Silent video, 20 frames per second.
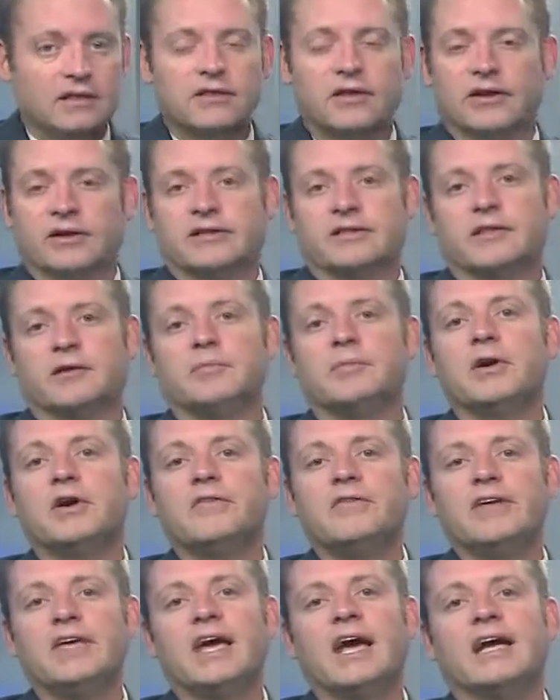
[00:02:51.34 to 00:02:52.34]
Look, the
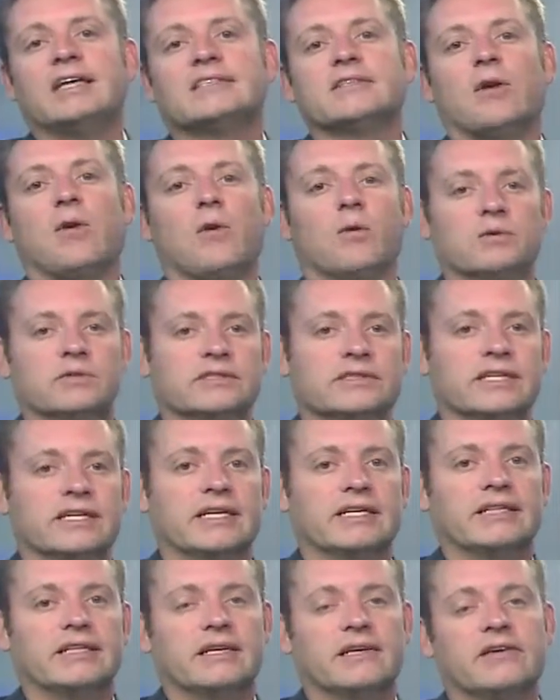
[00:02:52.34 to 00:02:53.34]
movie has holes
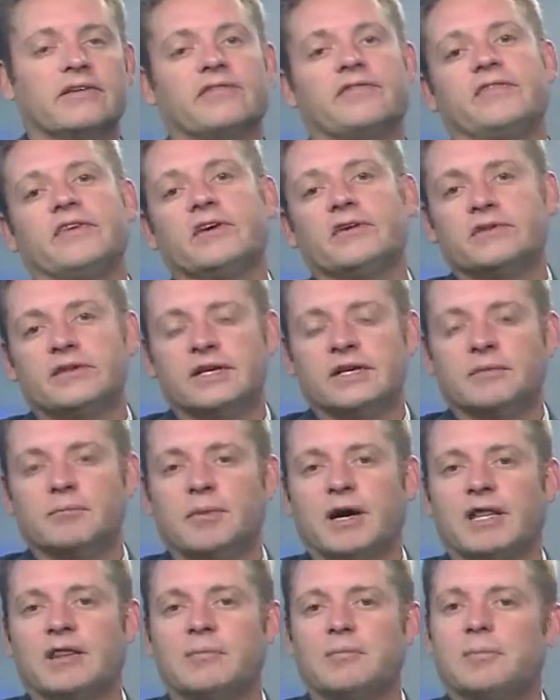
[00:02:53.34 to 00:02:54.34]
in it that are filled
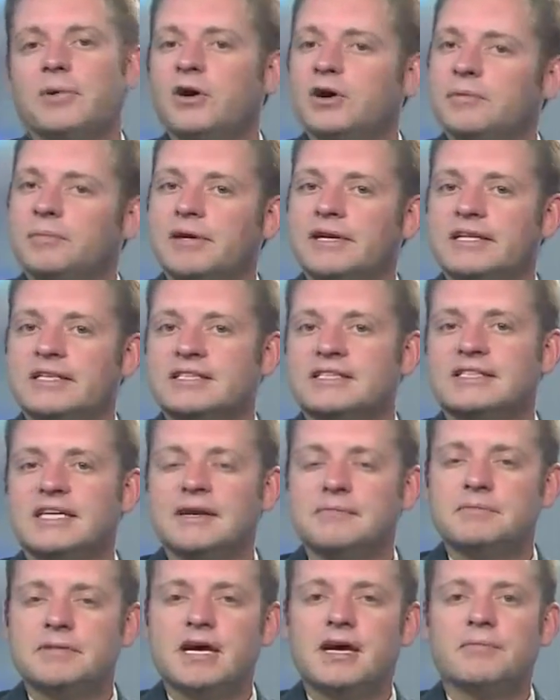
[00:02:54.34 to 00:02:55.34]
in by the book, but at the
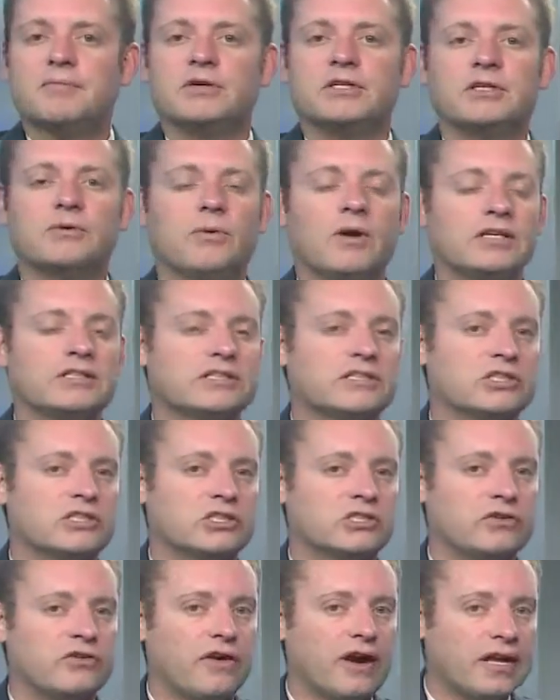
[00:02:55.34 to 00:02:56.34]
same time, when you watch the
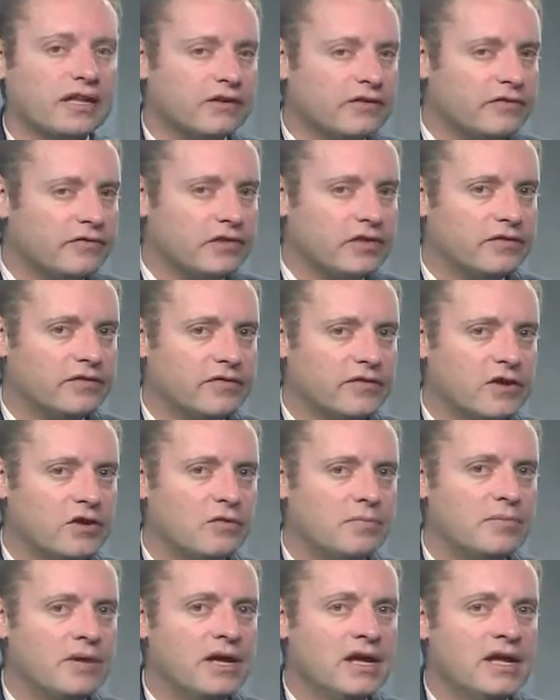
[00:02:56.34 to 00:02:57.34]
trailer for the
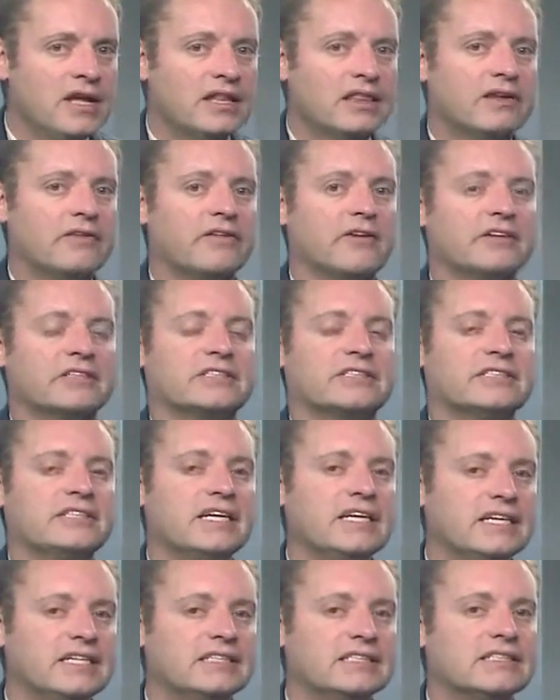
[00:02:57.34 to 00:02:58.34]
film, there are
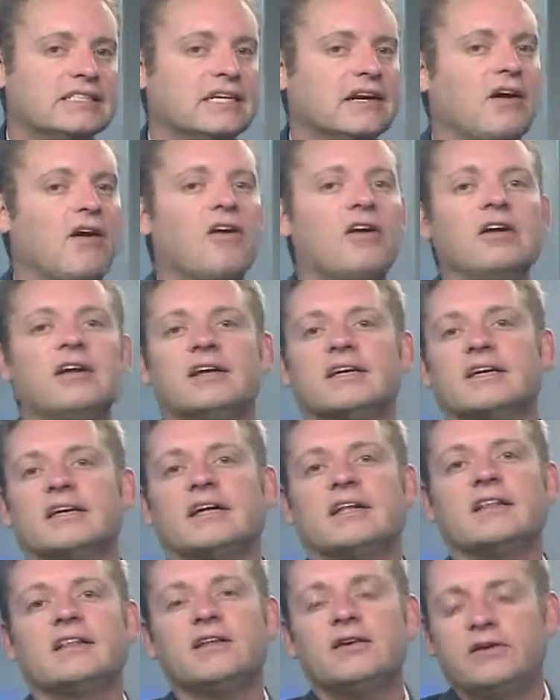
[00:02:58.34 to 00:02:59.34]
scenes that aren't
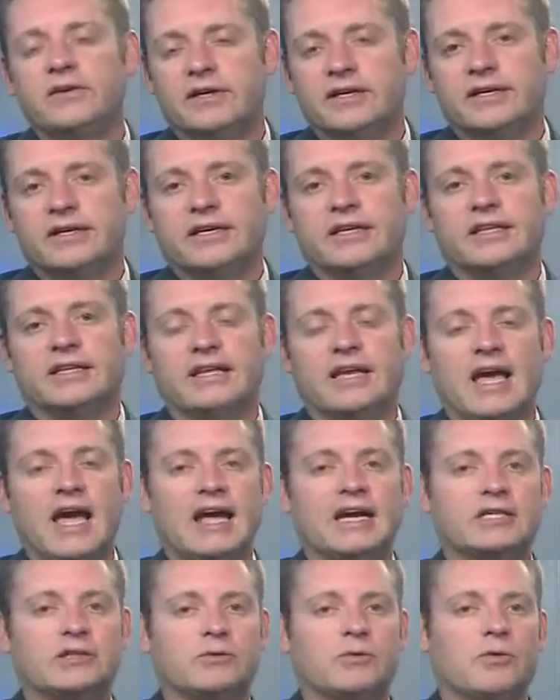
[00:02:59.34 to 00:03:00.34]
included in the
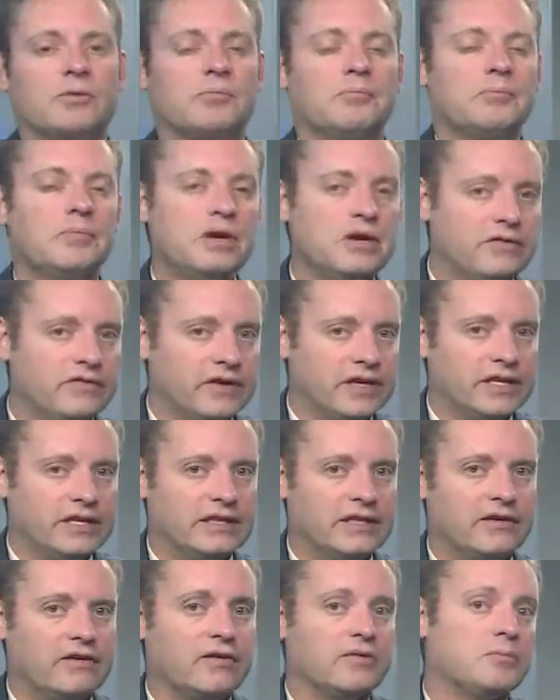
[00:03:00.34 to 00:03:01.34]
actual
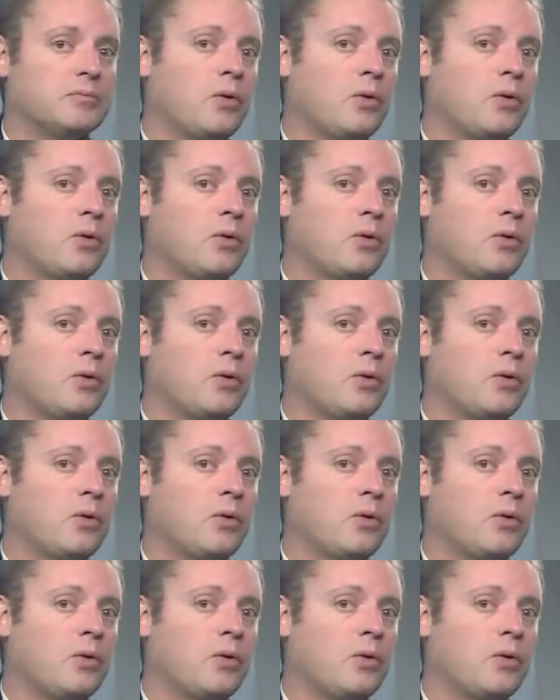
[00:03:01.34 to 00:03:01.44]
movie that are